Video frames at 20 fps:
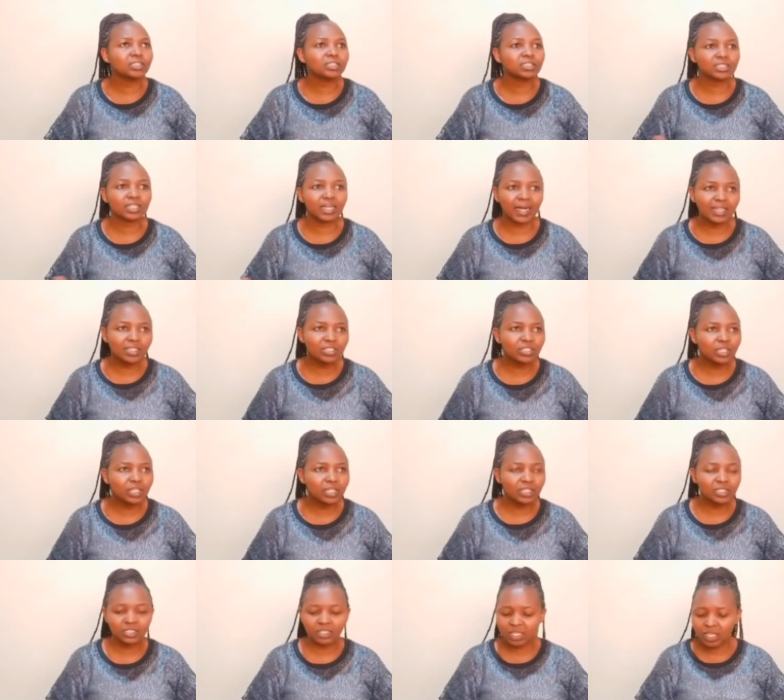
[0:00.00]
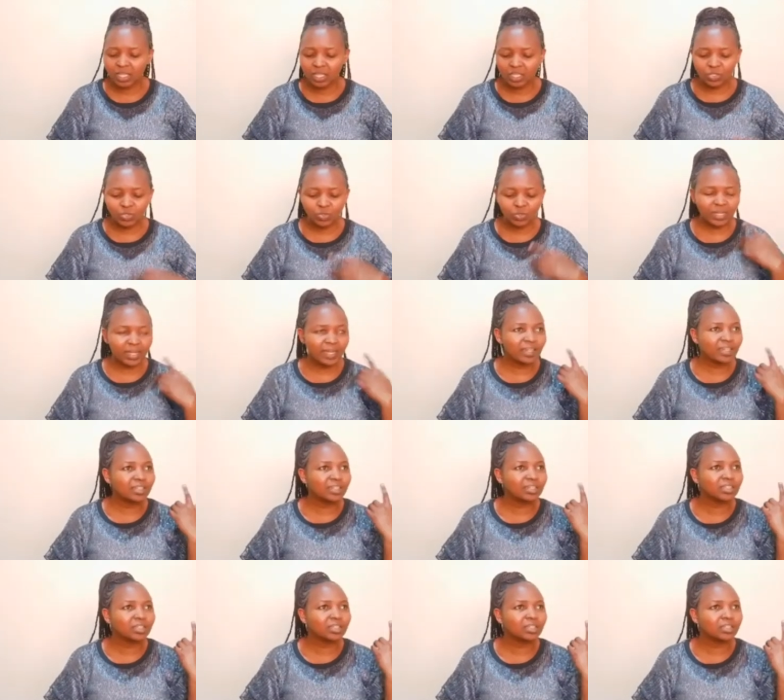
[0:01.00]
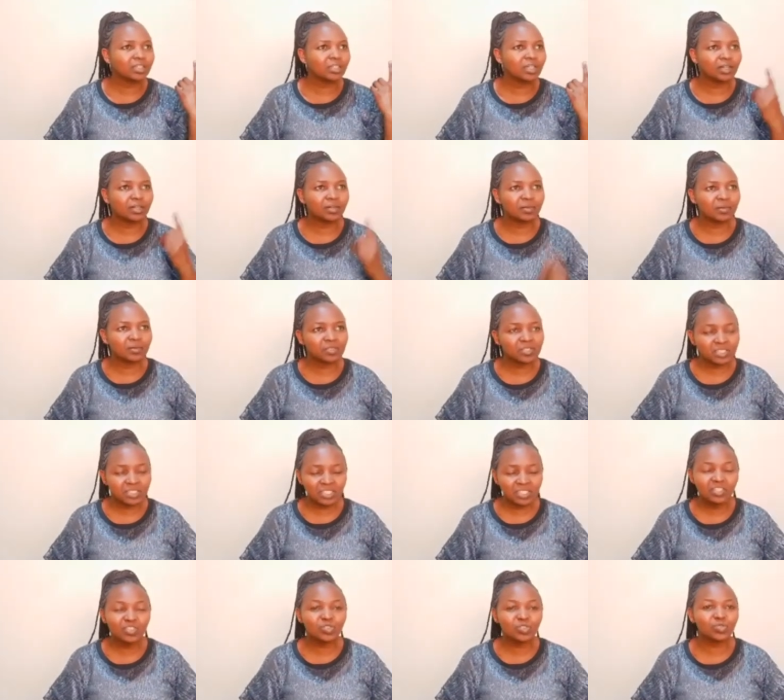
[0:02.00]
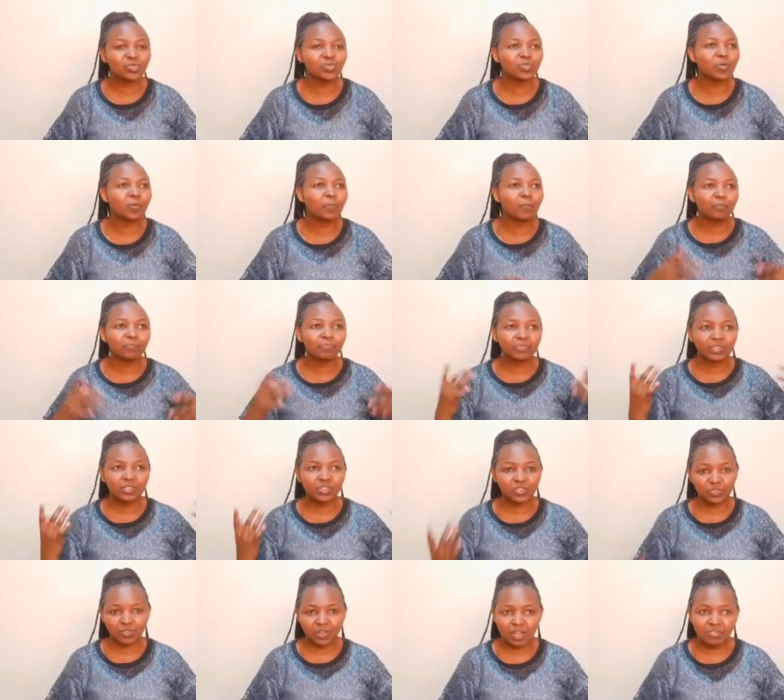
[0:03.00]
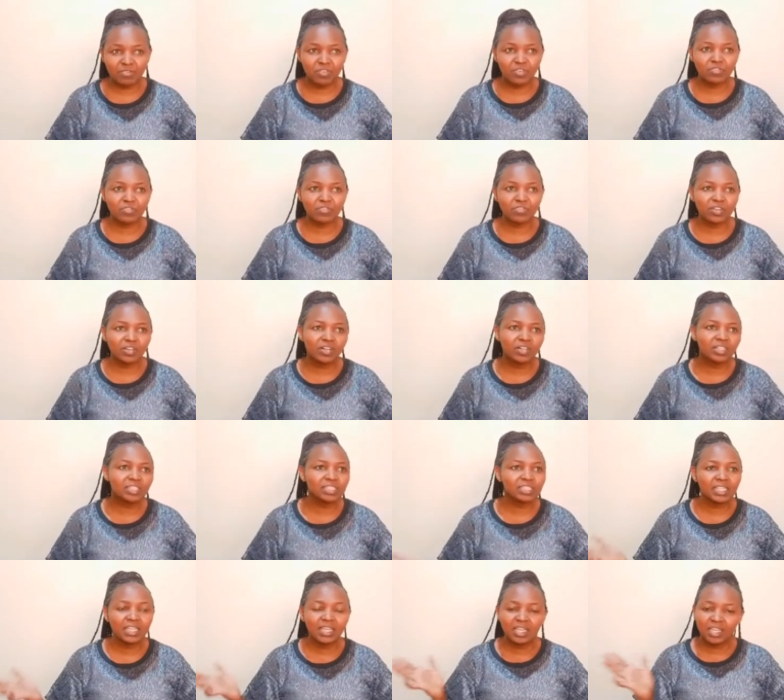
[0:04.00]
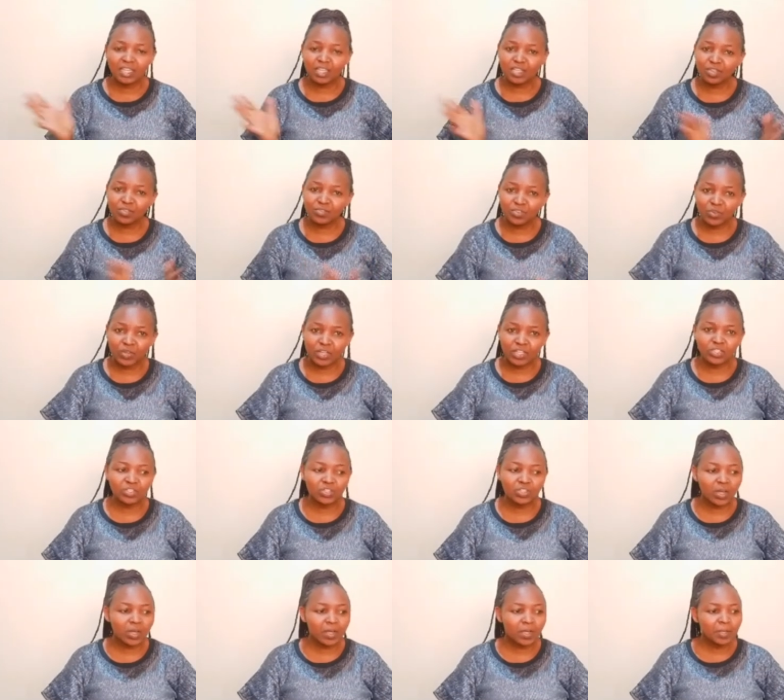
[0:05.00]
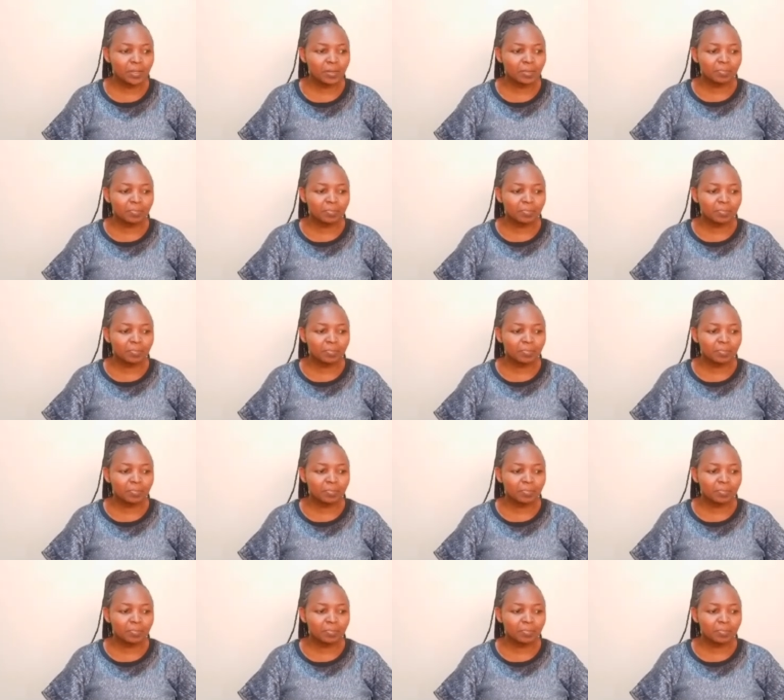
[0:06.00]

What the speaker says: gadgets, you can stick to travel vlogs. If you enjoy